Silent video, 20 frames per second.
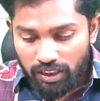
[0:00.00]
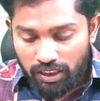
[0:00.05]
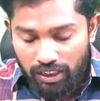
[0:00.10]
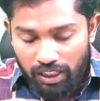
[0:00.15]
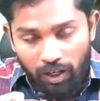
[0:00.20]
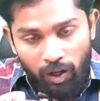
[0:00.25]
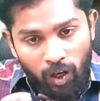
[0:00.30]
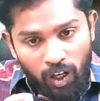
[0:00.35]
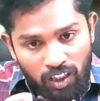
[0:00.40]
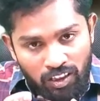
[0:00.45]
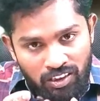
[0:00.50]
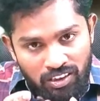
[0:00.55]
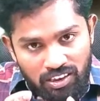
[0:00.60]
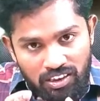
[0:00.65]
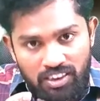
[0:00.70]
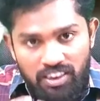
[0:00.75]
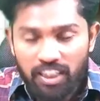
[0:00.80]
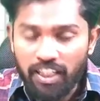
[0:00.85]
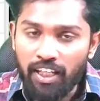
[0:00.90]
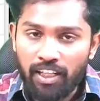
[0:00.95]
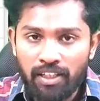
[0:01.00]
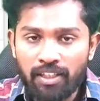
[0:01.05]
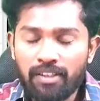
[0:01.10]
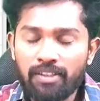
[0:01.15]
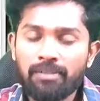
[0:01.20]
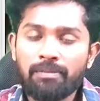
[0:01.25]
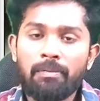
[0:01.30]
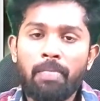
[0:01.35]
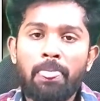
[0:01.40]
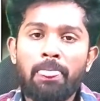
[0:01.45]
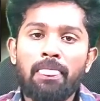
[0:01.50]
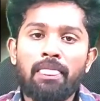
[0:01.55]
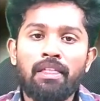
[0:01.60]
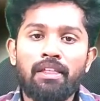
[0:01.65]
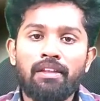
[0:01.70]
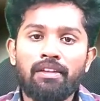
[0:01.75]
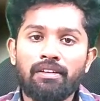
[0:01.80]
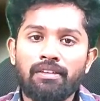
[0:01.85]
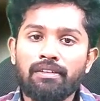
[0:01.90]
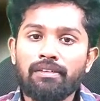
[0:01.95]
on sale,
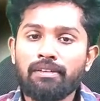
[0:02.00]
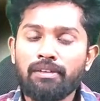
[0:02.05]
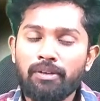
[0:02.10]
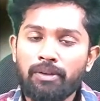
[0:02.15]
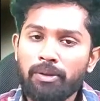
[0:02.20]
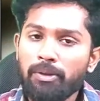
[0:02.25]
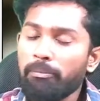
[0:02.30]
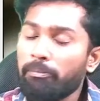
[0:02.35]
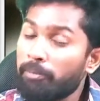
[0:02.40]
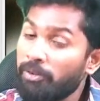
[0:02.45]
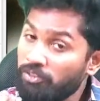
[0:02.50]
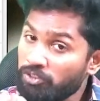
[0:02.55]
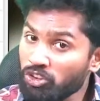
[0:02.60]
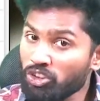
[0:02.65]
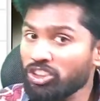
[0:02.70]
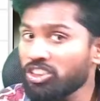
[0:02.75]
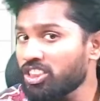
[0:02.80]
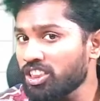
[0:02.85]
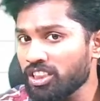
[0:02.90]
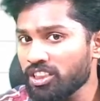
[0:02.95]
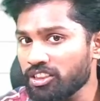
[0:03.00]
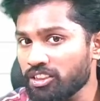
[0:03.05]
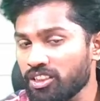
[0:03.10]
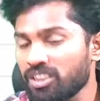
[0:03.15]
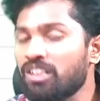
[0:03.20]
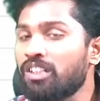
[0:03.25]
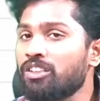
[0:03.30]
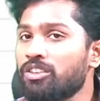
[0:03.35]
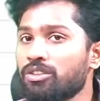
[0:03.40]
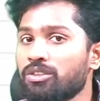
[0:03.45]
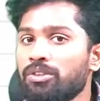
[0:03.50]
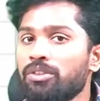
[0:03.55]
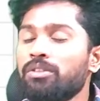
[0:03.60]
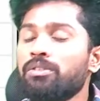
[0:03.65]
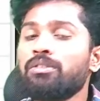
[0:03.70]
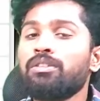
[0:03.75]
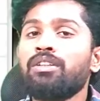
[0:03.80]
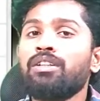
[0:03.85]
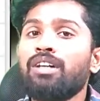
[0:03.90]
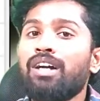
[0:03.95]
before GST also,
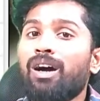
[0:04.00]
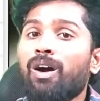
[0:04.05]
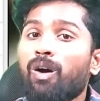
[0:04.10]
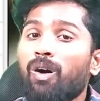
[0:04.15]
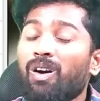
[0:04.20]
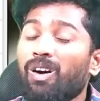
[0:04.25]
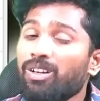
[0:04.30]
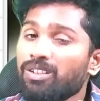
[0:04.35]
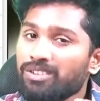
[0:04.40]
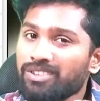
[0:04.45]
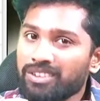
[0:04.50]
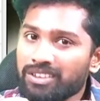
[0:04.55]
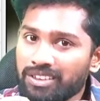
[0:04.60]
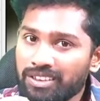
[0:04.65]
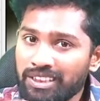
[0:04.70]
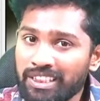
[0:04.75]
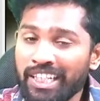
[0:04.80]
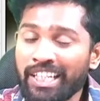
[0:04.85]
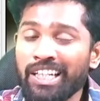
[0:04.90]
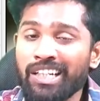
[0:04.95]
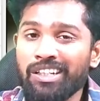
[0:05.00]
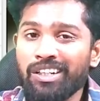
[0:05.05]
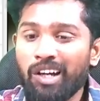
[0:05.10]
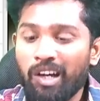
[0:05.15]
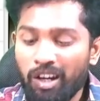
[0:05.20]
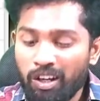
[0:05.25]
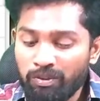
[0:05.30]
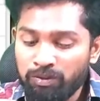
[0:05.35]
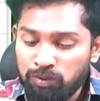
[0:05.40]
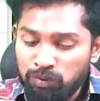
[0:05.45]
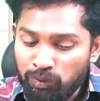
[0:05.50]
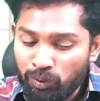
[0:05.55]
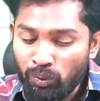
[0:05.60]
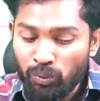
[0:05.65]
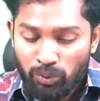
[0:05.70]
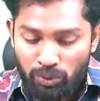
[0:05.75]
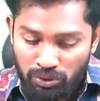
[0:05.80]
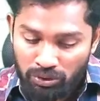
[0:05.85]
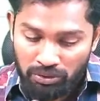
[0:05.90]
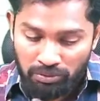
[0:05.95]
on sale of
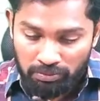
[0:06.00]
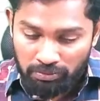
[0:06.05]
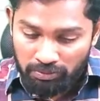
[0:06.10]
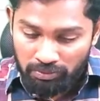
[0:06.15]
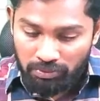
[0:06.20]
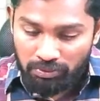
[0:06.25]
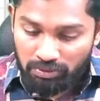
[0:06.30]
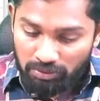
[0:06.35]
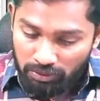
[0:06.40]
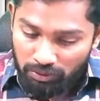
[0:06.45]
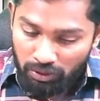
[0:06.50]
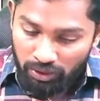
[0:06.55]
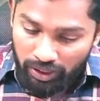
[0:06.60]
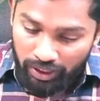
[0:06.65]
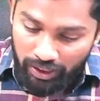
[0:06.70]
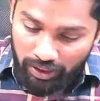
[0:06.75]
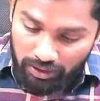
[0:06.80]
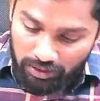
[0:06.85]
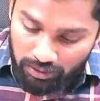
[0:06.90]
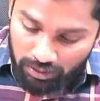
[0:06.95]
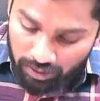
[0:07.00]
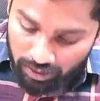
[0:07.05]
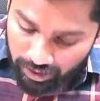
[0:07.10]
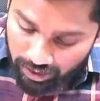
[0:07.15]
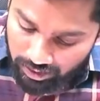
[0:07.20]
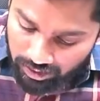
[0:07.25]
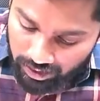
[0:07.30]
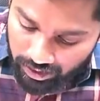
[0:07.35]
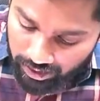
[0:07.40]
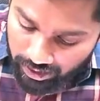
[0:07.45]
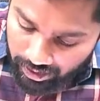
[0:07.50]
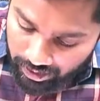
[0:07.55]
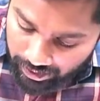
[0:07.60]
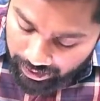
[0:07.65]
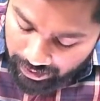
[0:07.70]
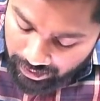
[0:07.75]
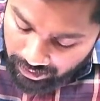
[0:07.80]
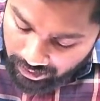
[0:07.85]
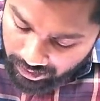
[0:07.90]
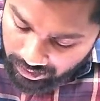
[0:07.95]
goods. Okay, so reason here,
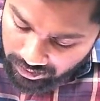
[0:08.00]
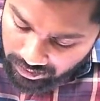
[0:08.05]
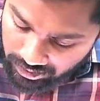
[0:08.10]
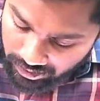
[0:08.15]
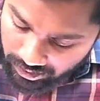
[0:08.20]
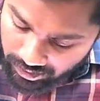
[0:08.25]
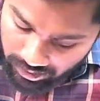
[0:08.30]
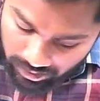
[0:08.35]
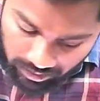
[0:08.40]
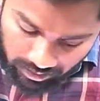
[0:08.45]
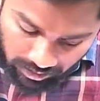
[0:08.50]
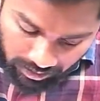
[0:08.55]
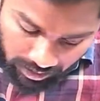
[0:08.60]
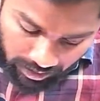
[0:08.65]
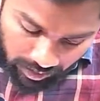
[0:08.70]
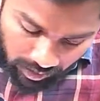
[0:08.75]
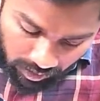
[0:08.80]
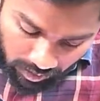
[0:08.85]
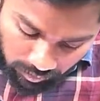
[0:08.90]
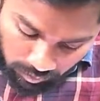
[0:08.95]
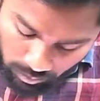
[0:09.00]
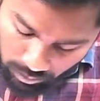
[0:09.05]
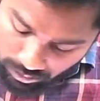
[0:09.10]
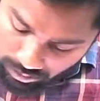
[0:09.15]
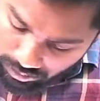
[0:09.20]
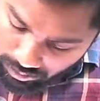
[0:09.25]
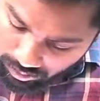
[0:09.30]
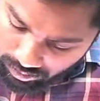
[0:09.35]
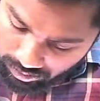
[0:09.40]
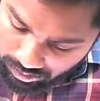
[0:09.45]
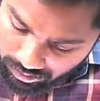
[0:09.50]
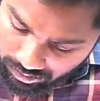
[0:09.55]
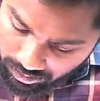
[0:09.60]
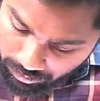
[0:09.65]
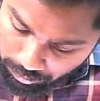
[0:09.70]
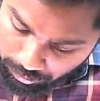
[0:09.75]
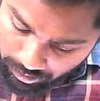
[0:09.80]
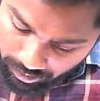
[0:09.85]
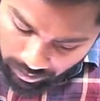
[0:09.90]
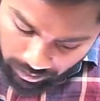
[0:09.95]
interstate sale of goods, not
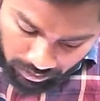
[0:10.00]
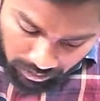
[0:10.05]
supply also.